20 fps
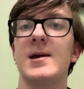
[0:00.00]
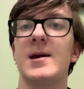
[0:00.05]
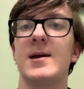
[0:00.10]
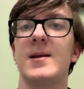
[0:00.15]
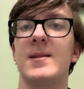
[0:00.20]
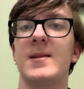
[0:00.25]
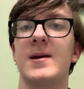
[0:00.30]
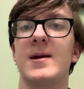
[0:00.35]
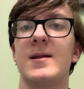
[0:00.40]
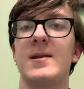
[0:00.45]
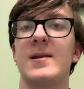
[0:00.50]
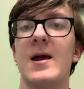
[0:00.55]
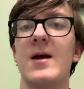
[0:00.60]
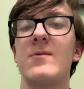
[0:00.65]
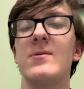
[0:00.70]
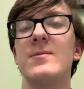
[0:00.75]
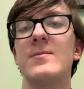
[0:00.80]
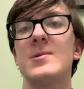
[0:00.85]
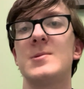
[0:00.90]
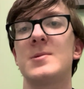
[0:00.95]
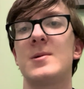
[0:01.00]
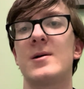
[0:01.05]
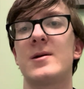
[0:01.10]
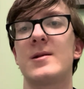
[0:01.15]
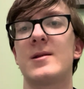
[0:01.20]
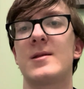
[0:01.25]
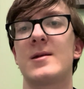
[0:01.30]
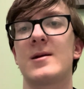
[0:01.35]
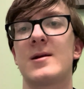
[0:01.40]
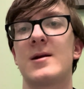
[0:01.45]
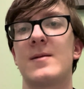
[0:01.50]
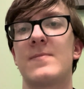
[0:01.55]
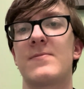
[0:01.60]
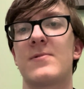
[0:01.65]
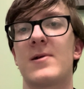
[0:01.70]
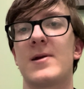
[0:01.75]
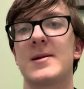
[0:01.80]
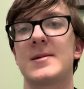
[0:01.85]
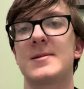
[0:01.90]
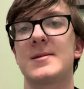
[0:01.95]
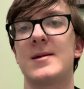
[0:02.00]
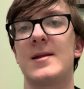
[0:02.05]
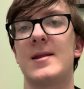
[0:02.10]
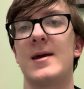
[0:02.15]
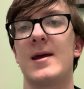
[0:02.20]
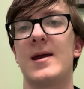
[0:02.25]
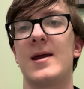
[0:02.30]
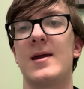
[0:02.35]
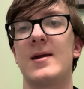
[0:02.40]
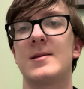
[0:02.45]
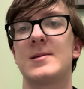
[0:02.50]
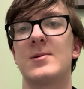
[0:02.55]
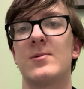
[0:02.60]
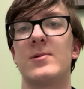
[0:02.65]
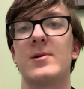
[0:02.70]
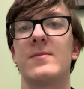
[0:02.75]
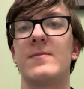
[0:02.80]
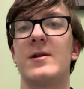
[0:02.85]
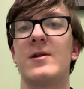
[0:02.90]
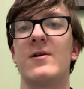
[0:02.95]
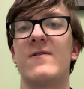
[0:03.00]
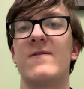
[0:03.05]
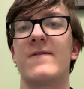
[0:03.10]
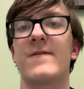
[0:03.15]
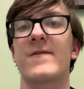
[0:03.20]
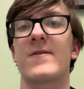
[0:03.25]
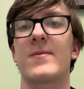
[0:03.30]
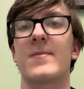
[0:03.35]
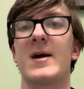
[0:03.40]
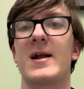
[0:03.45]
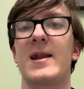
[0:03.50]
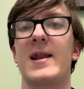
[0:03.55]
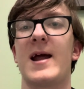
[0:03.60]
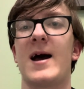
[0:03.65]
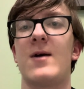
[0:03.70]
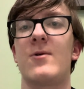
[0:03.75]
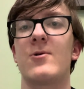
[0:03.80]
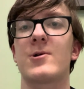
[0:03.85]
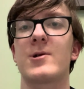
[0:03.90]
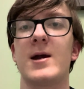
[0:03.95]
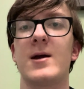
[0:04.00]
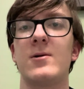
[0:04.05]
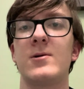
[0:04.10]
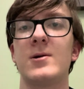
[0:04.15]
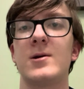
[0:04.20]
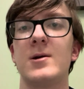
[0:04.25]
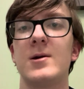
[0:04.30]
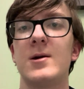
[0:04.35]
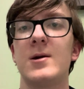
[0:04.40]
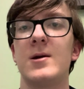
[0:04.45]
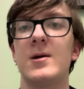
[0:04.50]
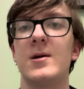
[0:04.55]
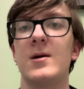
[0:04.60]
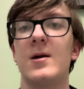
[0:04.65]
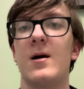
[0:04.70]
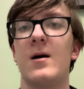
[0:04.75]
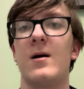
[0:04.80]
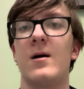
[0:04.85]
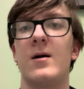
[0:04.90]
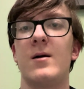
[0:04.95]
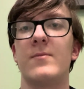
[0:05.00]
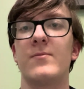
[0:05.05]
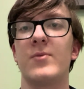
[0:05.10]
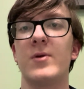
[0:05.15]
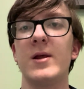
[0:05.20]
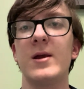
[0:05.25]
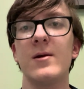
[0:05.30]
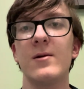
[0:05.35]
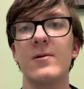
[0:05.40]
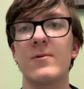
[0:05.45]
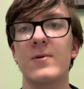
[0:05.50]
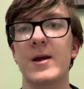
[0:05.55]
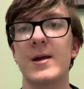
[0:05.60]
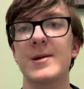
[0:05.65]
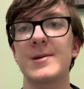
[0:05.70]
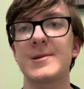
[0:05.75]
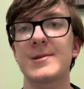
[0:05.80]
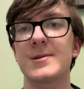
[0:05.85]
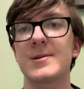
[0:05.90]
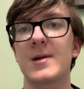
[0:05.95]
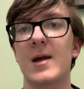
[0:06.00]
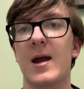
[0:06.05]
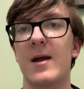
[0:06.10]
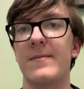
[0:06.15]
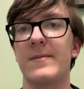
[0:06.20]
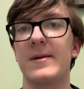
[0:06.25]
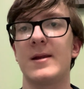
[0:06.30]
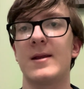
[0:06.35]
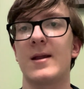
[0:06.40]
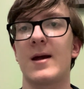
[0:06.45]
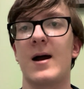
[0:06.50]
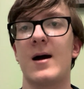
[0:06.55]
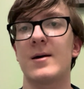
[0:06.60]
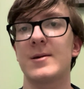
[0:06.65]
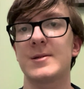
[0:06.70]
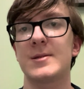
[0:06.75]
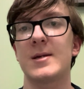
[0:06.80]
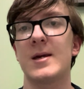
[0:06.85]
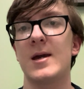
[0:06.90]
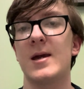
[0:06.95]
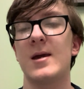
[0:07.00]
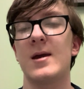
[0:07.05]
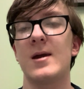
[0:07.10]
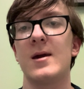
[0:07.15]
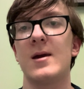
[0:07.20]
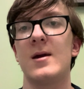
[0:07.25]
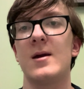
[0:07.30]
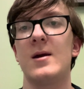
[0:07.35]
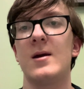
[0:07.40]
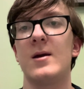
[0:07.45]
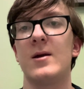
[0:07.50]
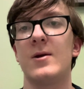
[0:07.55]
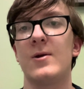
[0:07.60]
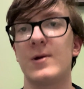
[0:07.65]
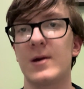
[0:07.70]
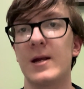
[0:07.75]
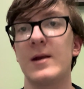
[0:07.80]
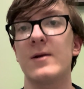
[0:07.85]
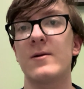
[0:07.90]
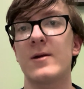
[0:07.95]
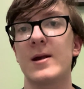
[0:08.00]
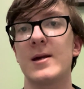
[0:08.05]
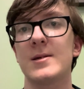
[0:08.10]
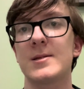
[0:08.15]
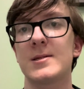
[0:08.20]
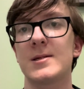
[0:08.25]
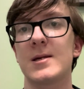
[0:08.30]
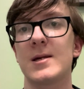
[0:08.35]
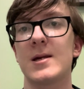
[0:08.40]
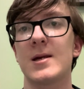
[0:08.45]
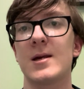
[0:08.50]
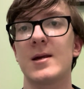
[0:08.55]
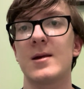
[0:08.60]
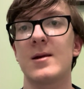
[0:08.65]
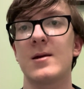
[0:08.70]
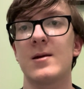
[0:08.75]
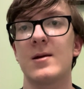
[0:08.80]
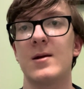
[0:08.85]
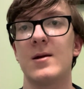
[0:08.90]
And then now we move on to the Cup race today. It's only been over for about an hour now. Pretty good race. I mean, I'll say great racing.